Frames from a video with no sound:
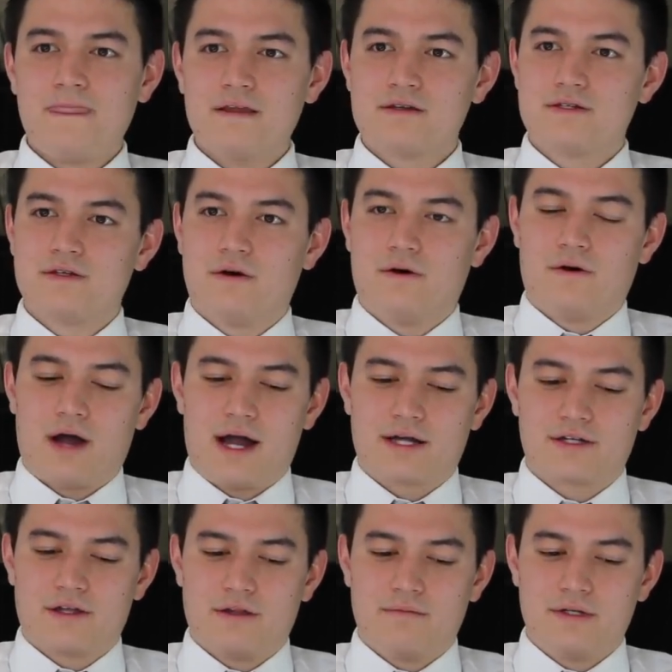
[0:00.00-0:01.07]
So
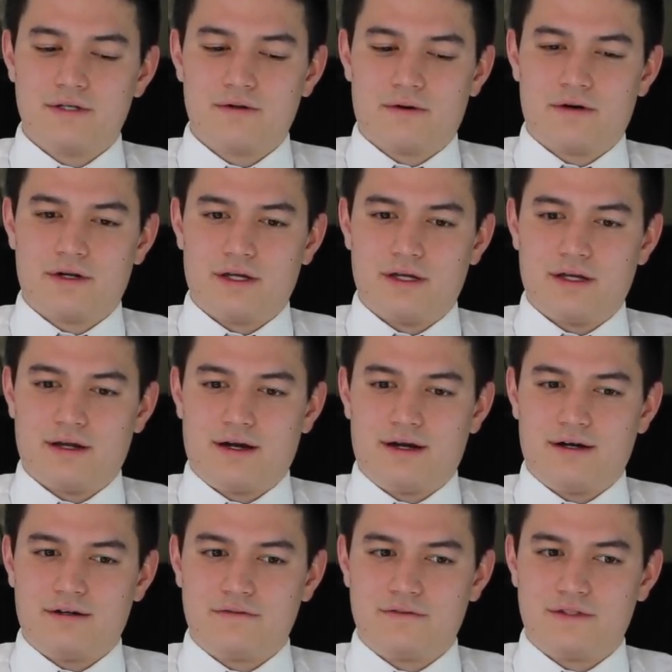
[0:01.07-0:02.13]
actually the majority
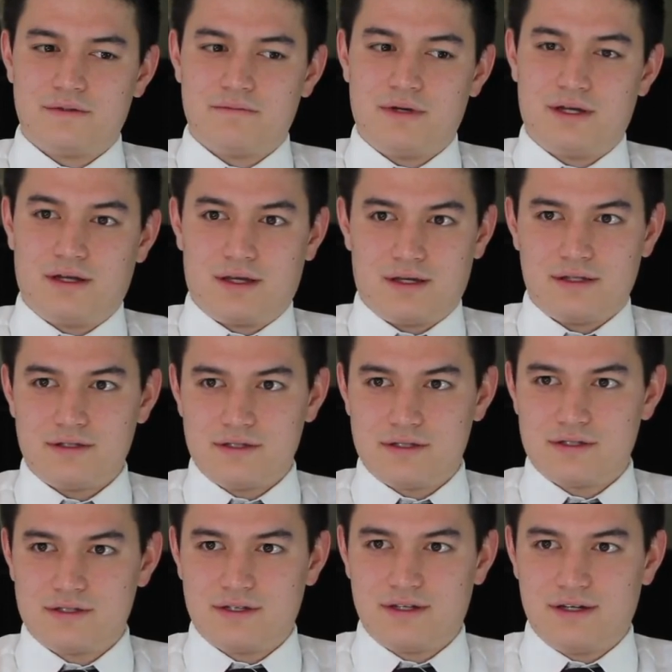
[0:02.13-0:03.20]
of
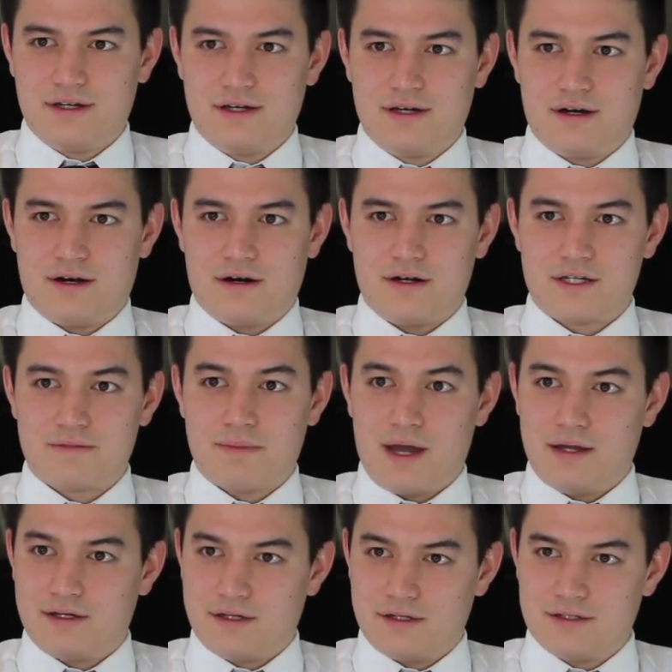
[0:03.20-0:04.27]
Dominicans are
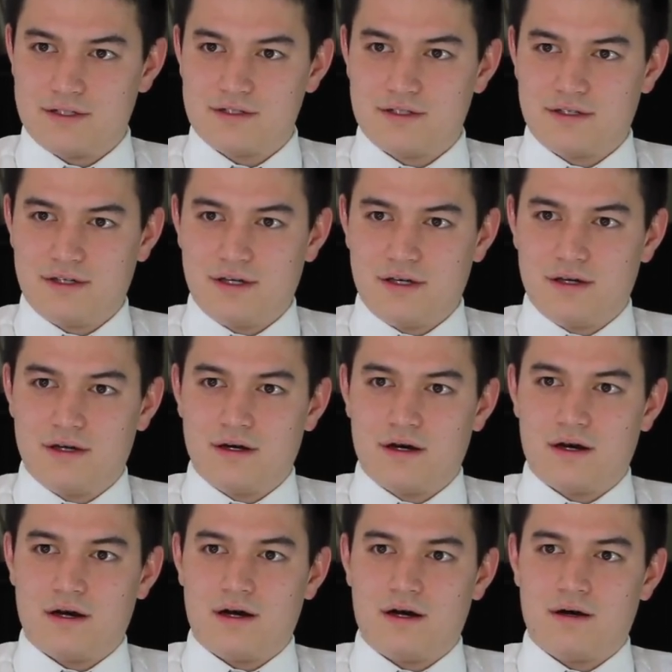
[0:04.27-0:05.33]
Spaniards.
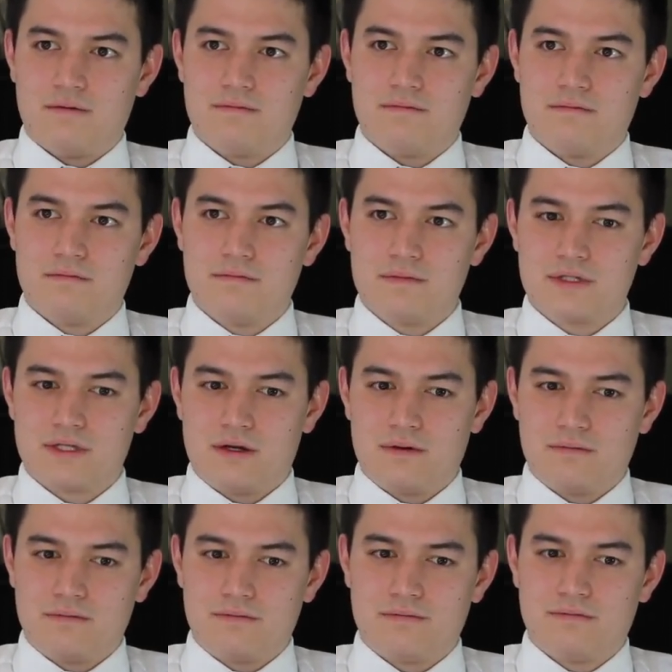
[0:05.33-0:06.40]

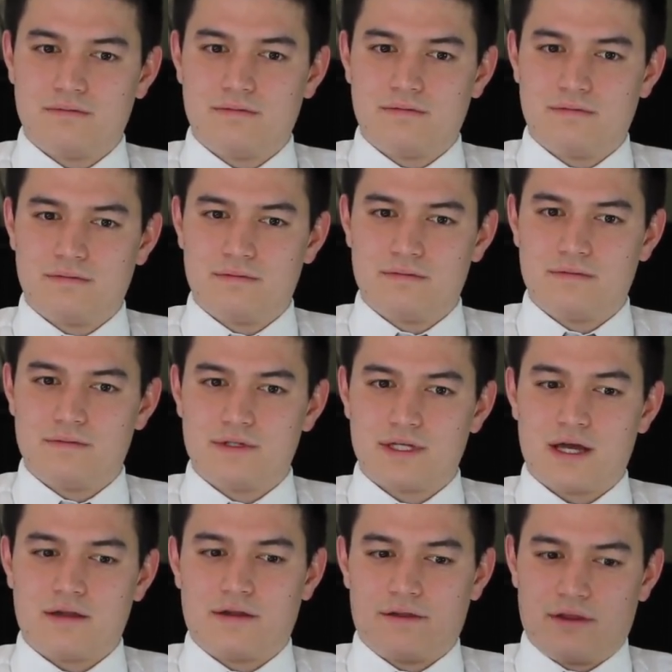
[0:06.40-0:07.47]
Some
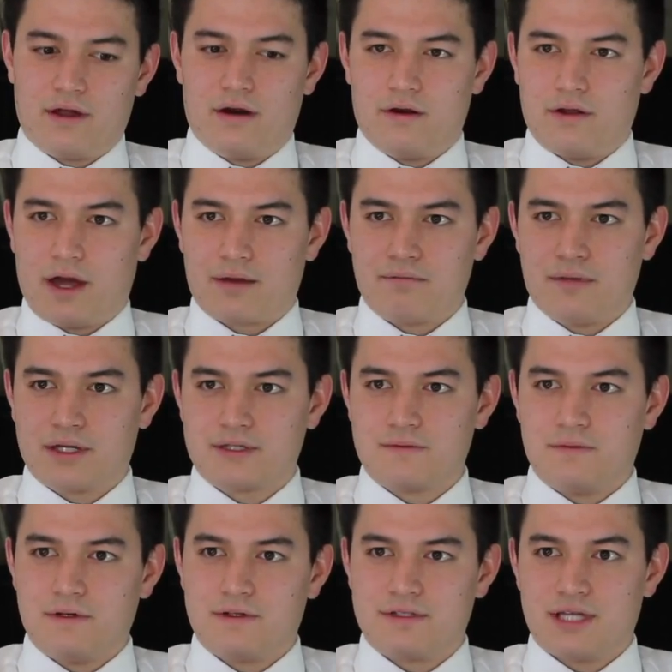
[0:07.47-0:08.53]
say that they're like mixed
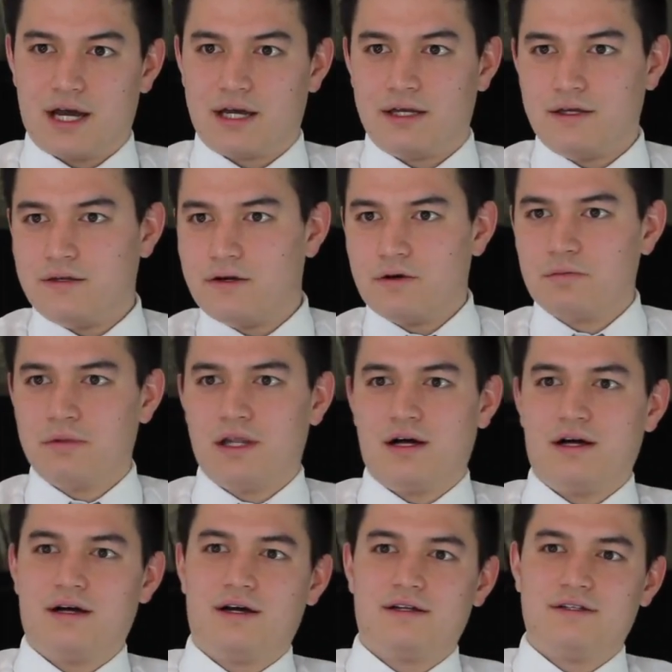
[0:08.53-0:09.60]
with Taíno
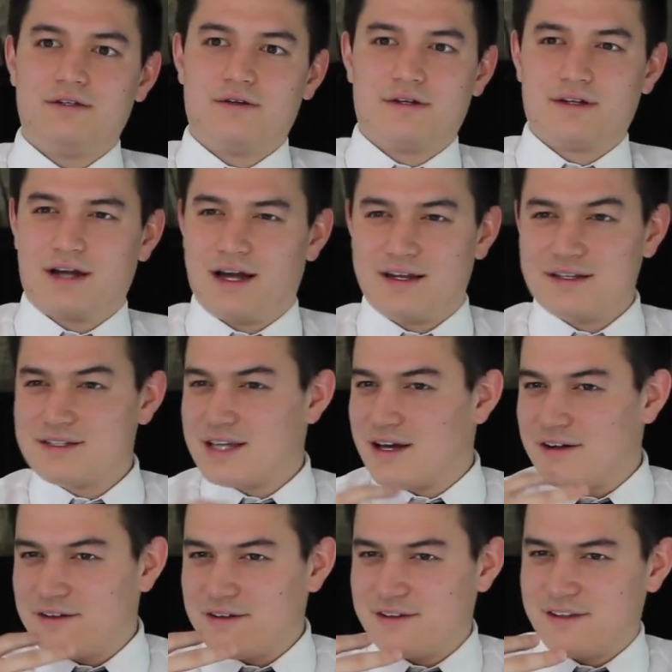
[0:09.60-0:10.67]
blood, and you can kind of
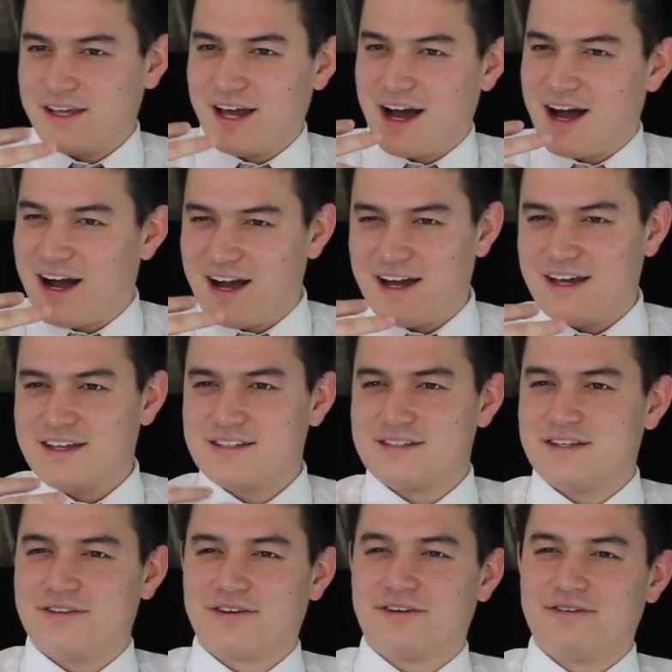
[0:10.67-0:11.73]
tell in the eyes,
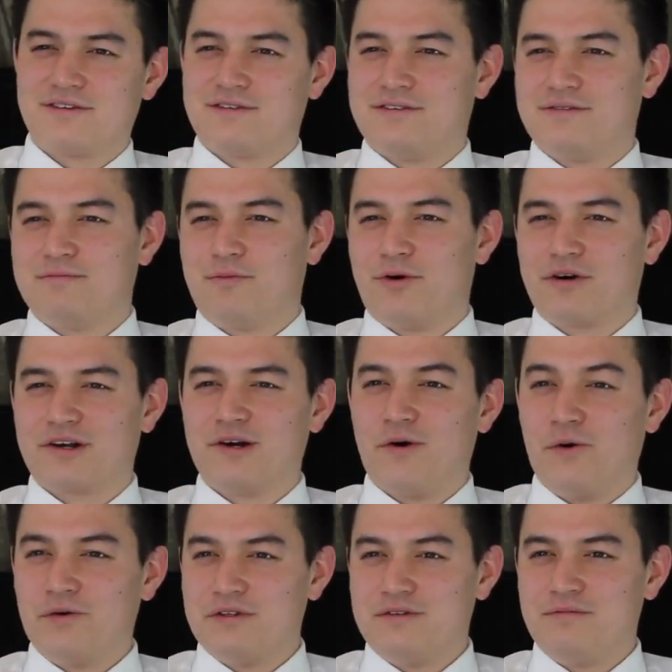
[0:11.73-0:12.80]
they look a little more
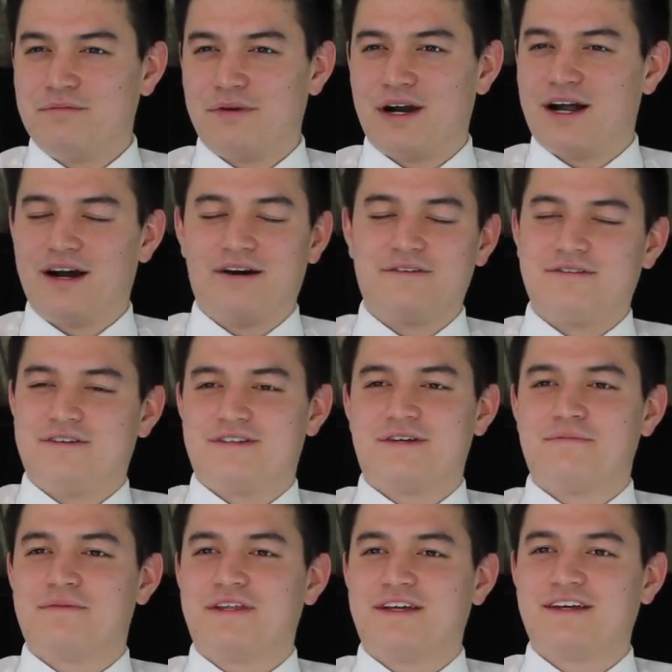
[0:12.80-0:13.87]
golden brown or
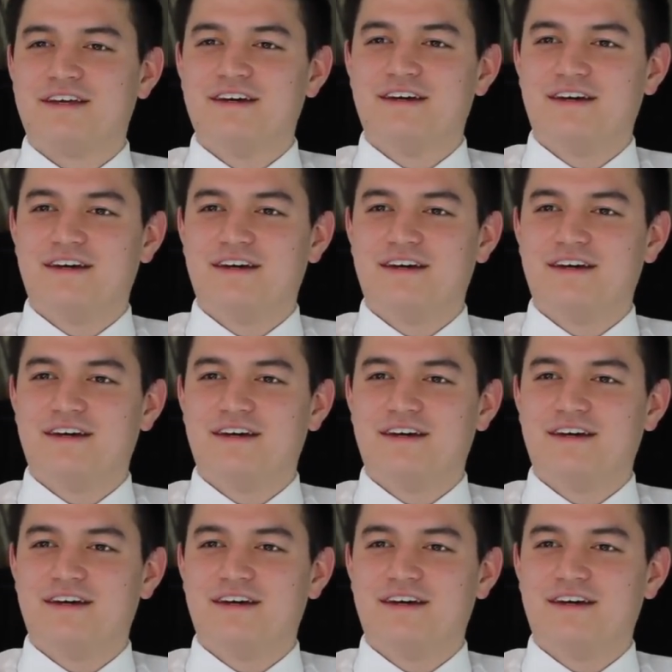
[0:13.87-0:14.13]
something.